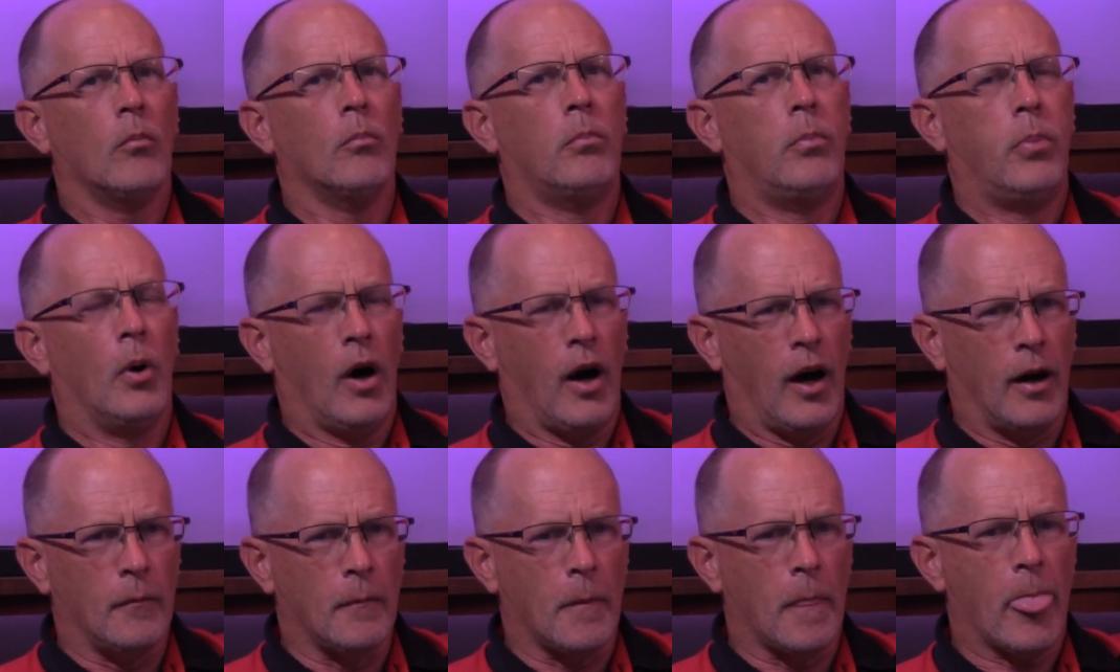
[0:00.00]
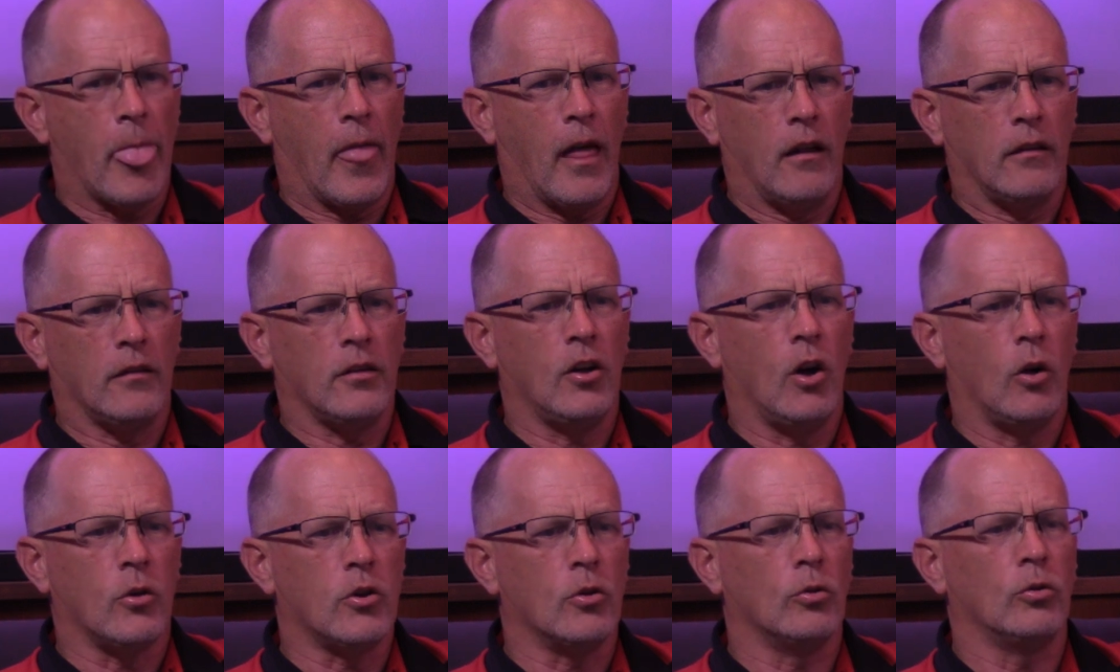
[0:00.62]
But,
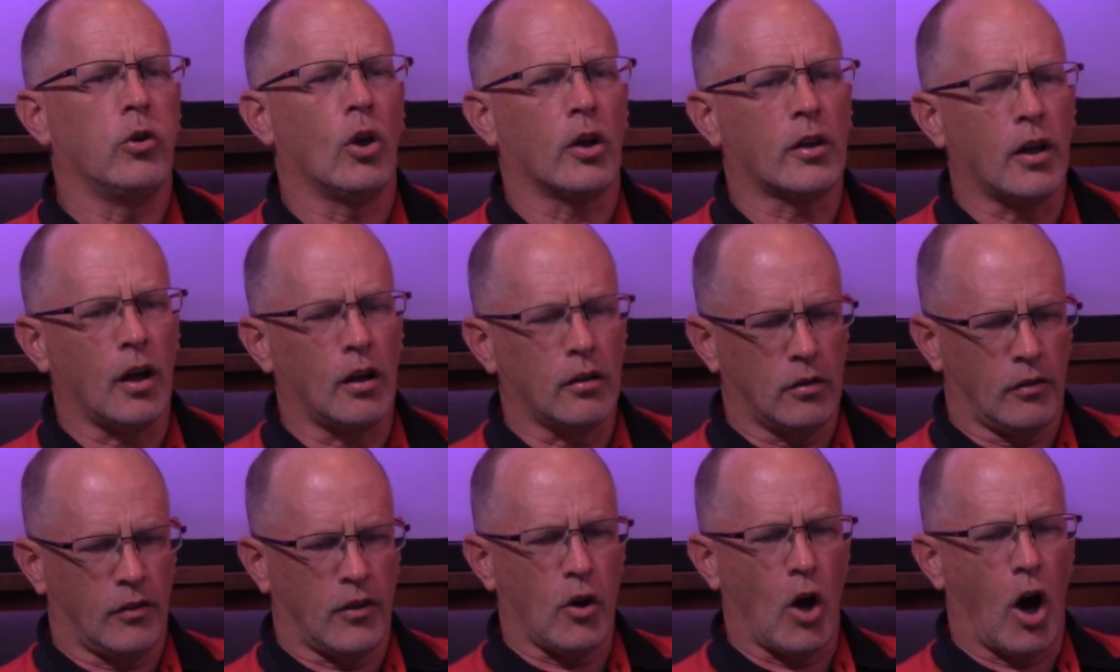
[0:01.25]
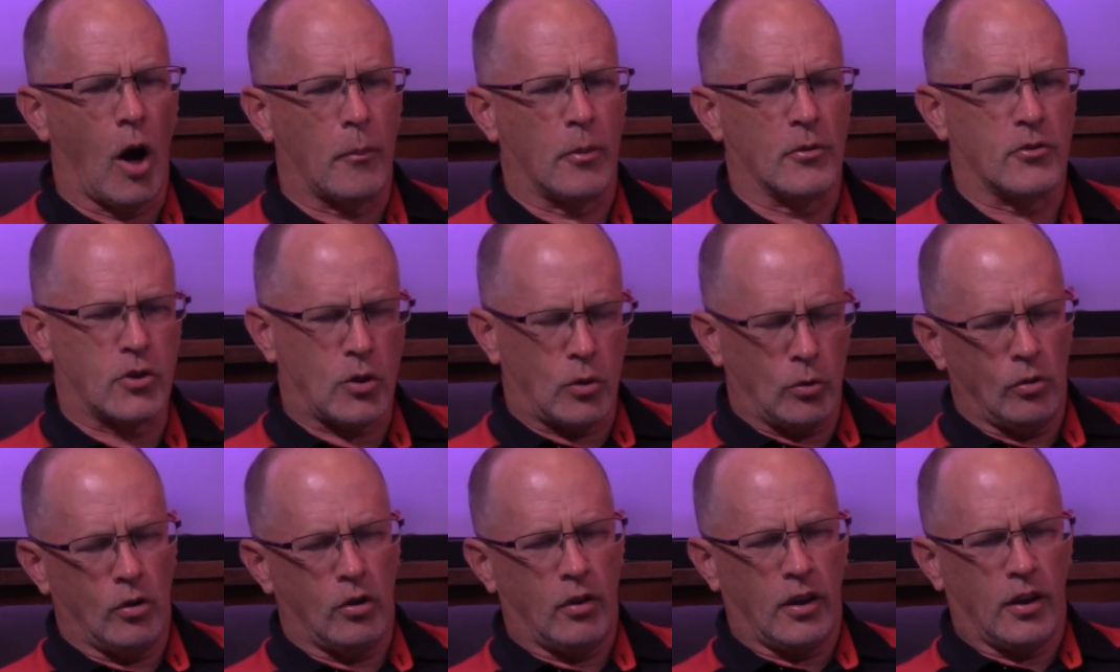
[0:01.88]
you know, you look at the
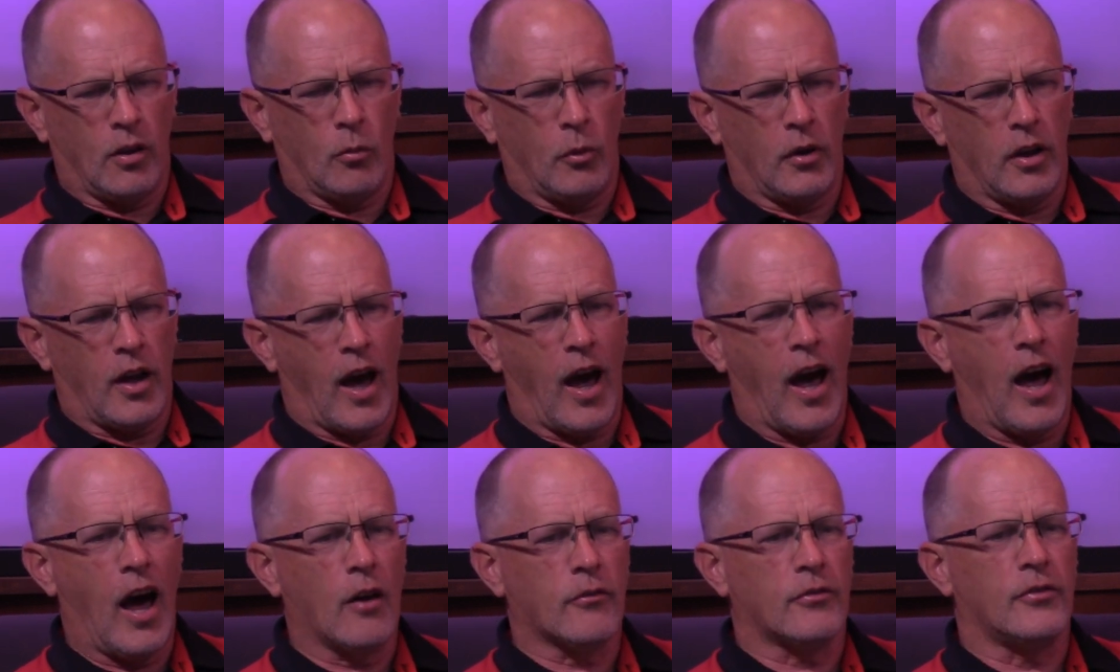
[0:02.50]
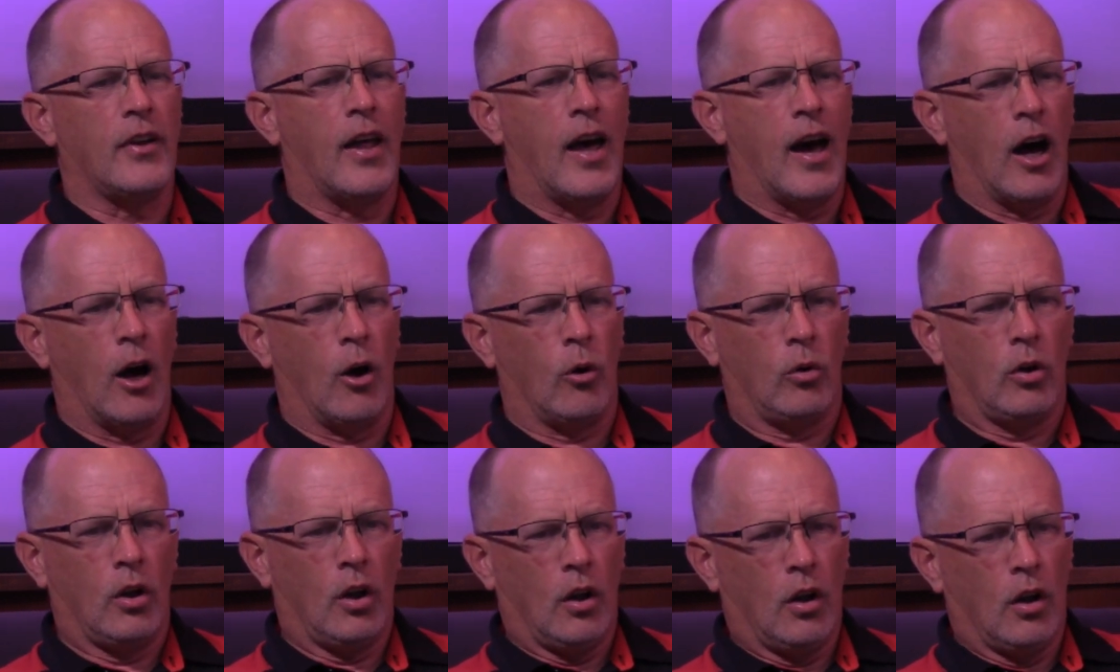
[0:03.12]
opportunity we have
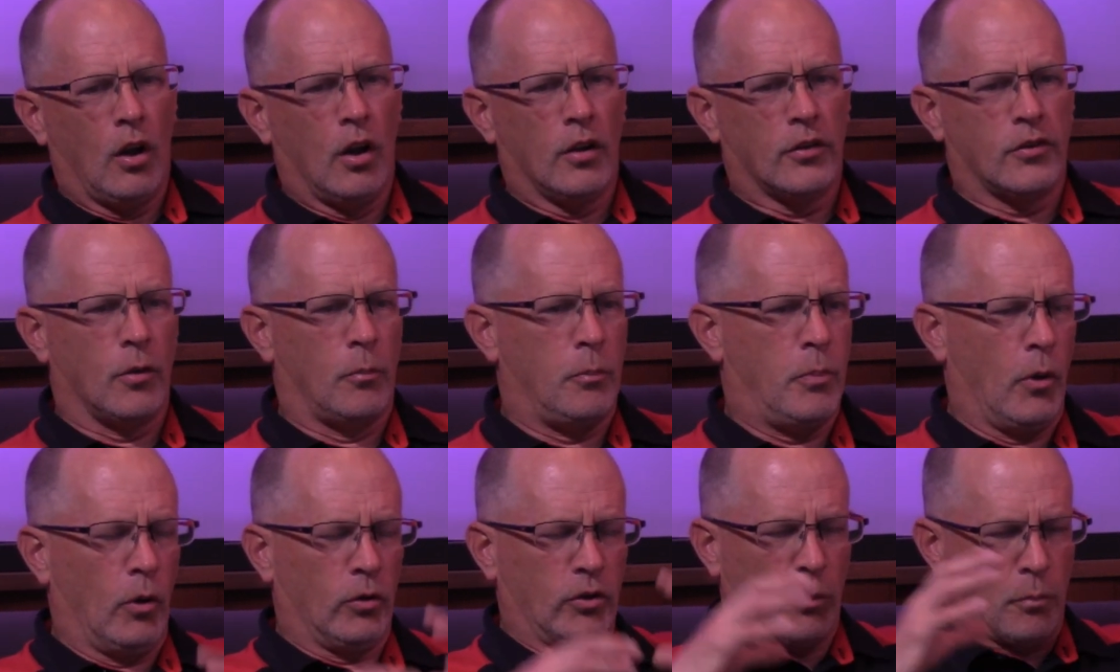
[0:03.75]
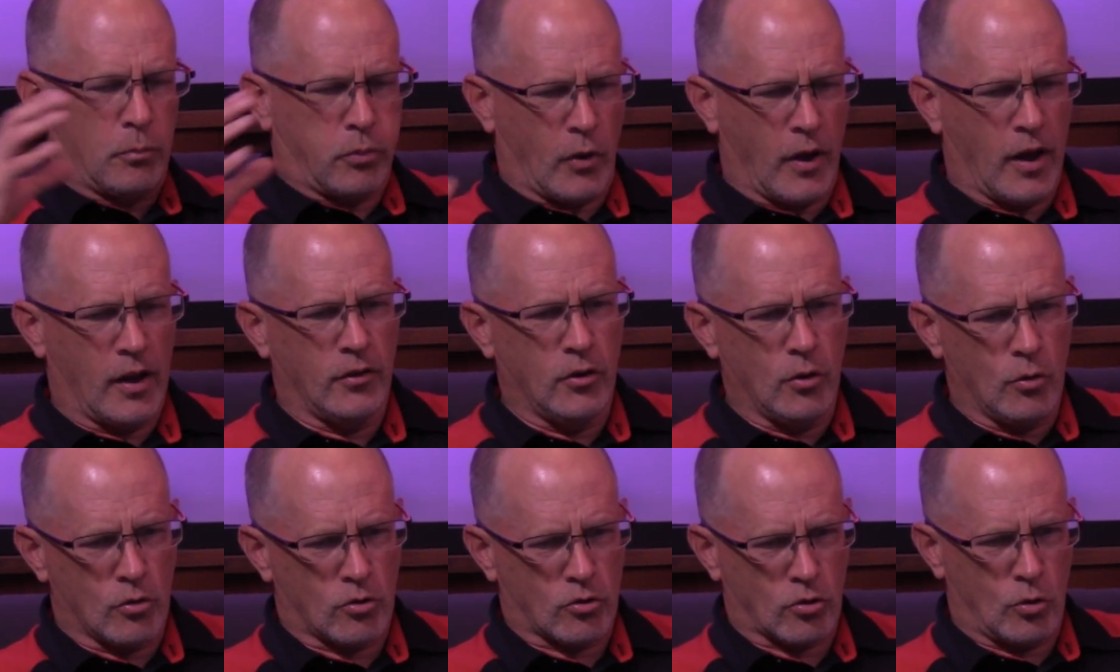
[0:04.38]
now to build a brand
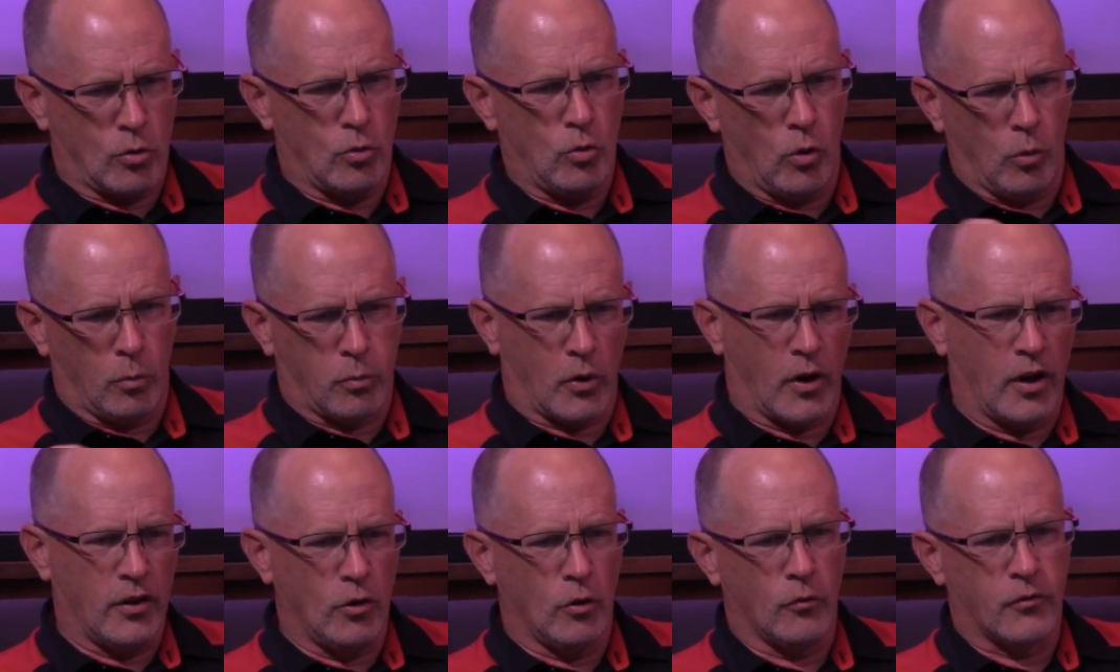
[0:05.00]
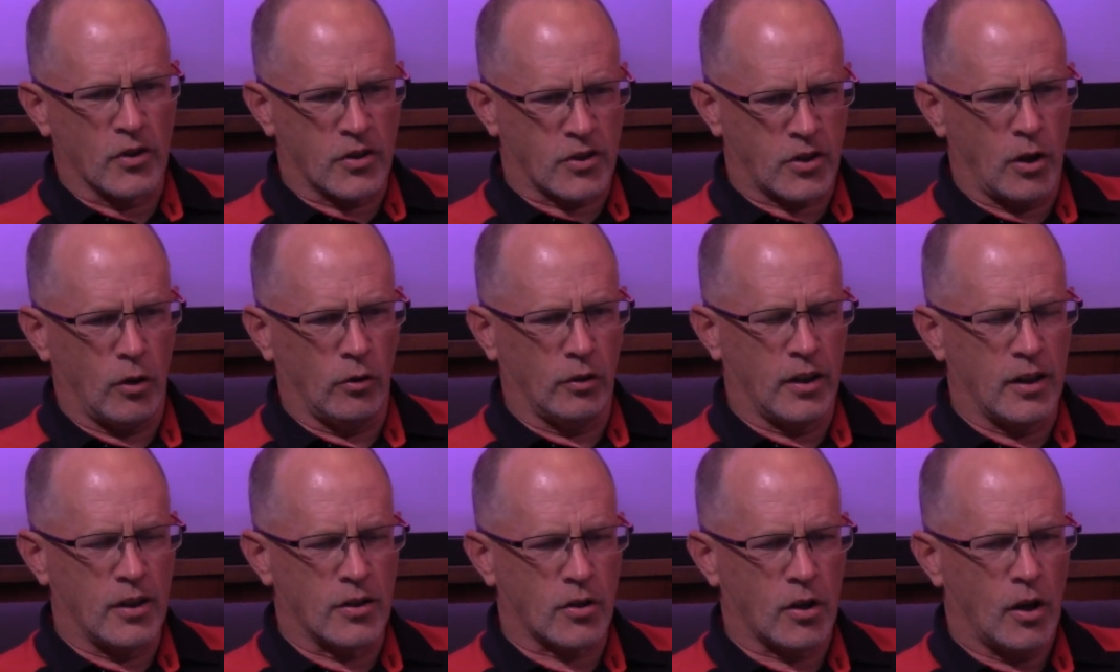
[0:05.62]
new school, brand new
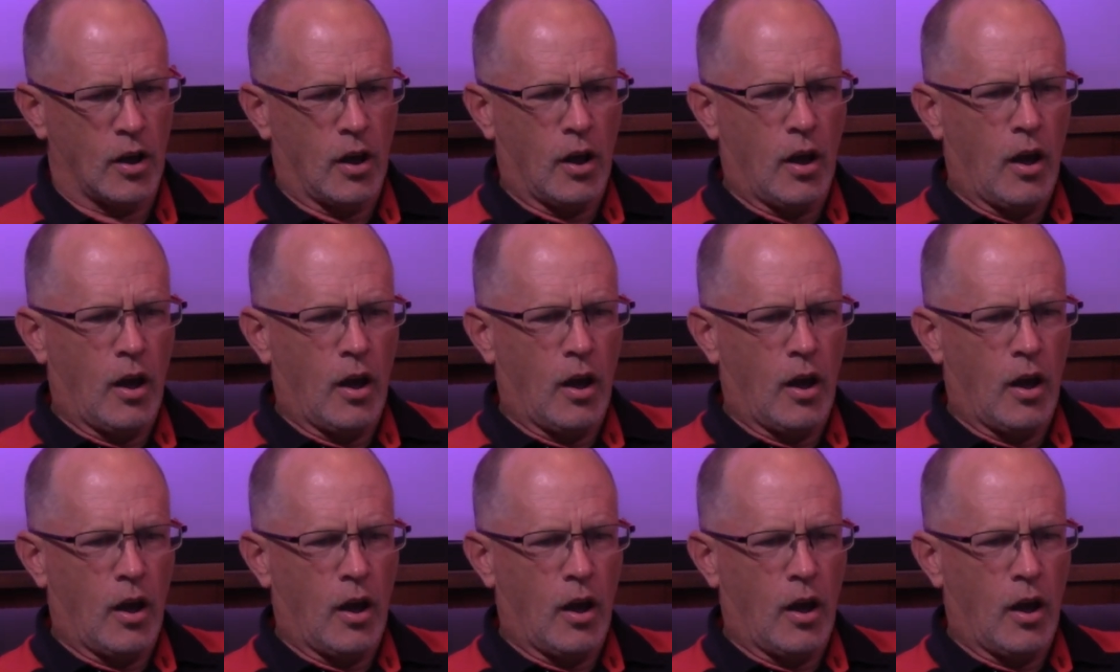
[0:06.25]
facilities,